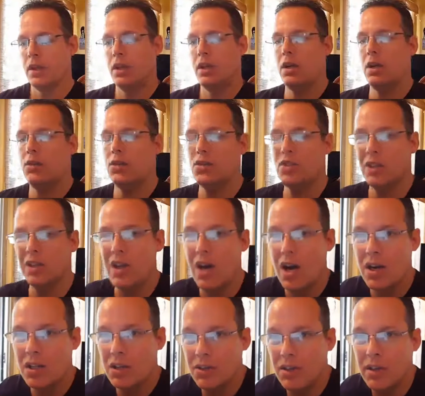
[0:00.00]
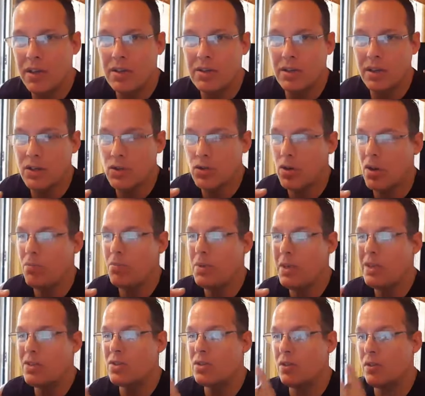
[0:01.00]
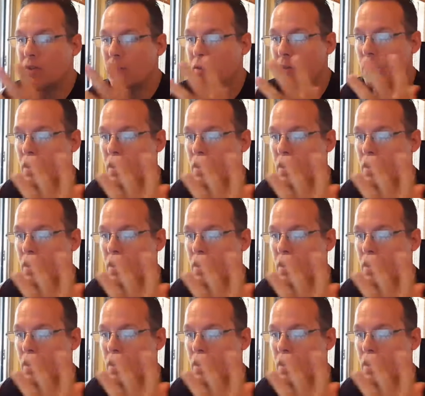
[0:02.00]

There's a lot of things that Trump needs to